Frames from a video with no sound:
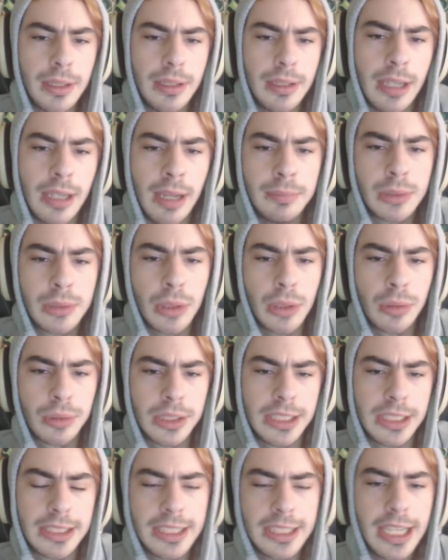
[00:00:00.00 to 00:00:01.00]
I'm told
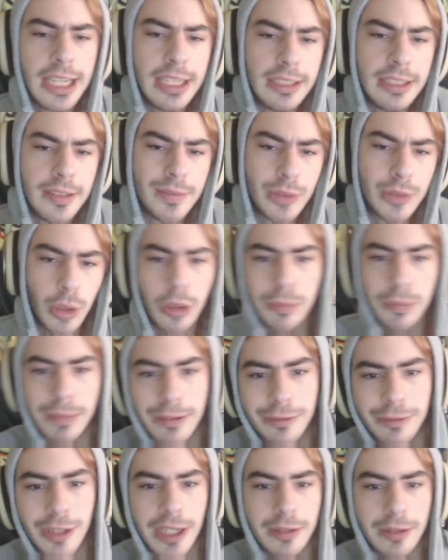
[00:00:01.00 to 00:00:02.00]
that they have told my
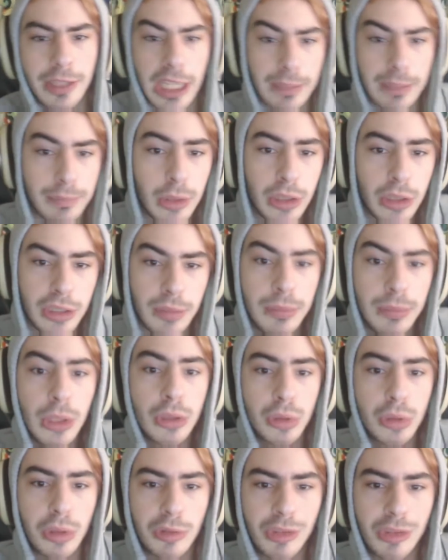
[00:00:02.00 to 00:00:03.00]
friend, like the
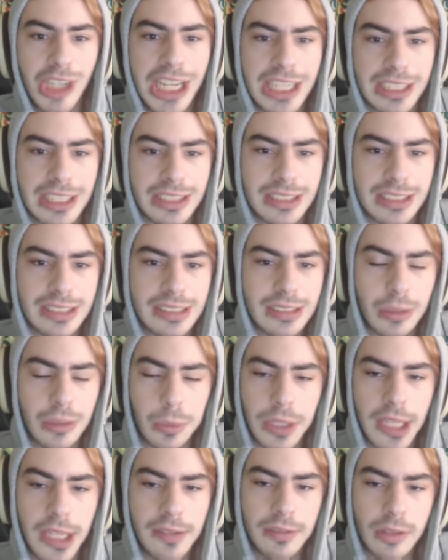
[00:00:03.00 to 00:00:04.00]
mutual friends or
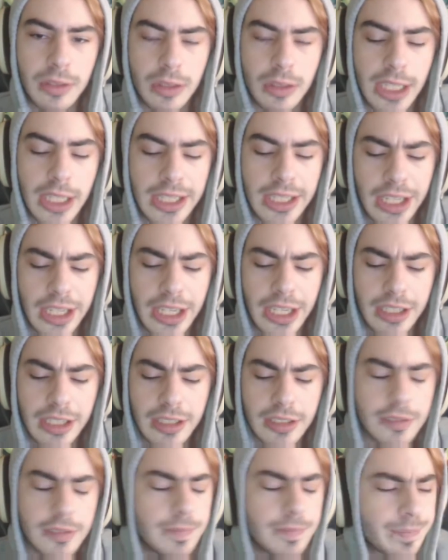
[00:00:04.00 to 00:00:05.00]
whatever, that like,
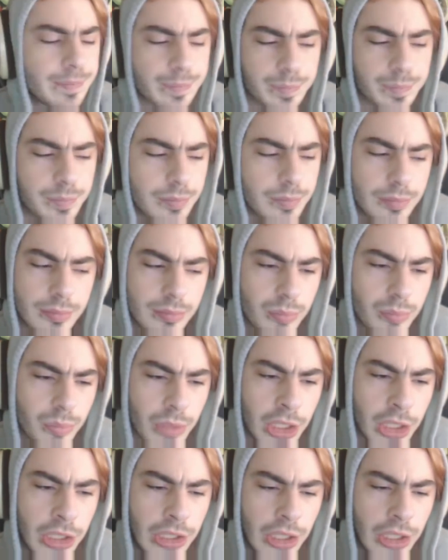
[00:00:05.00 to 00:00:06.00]

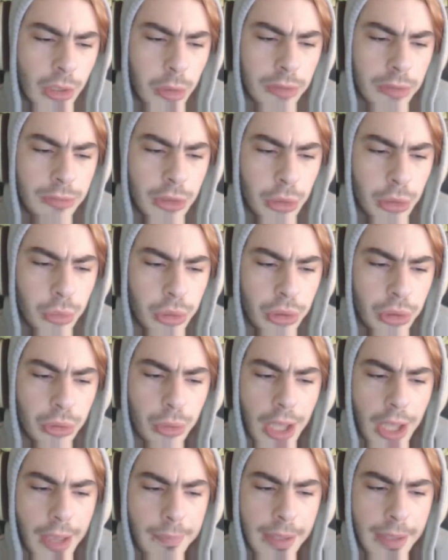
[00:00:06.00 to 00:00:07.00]
if you knew
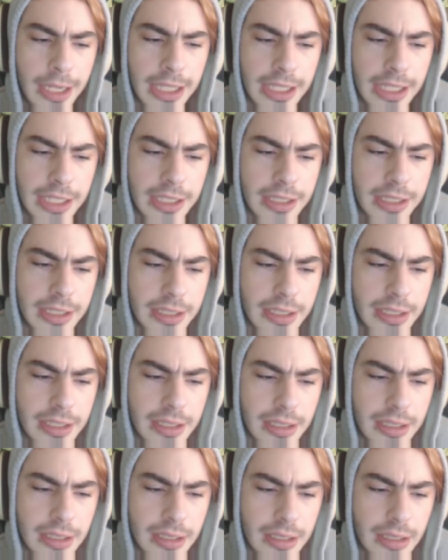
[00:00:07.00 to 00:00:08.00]
how many
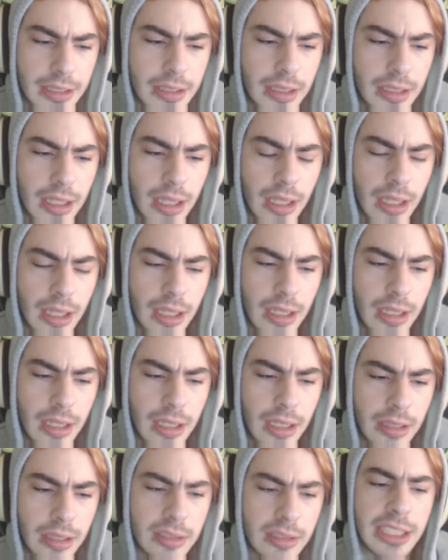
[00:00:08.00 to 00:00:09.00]

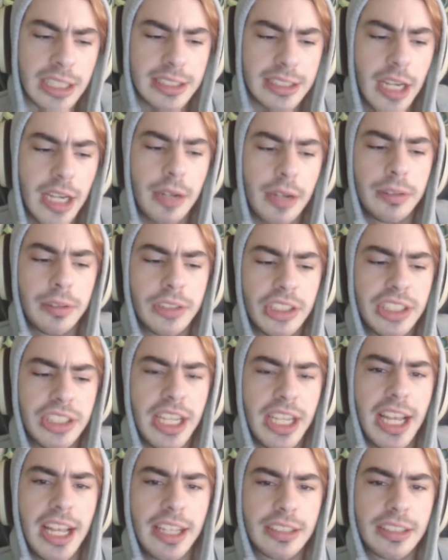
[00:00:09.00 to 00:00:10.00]
like terrorist
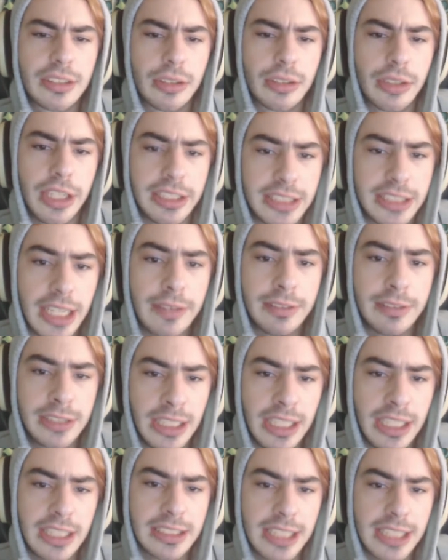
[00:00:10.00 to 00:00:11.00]
attacks or like
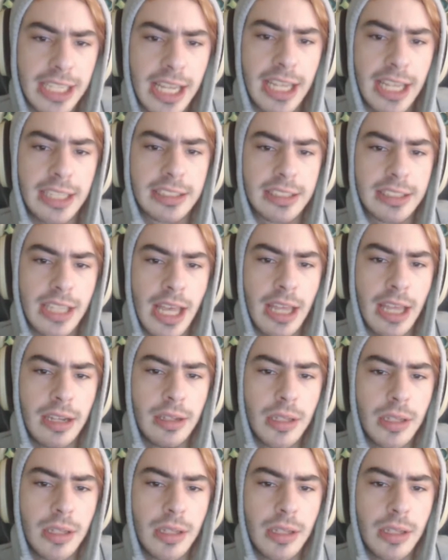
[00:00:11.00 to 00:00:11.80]
devastating attacks that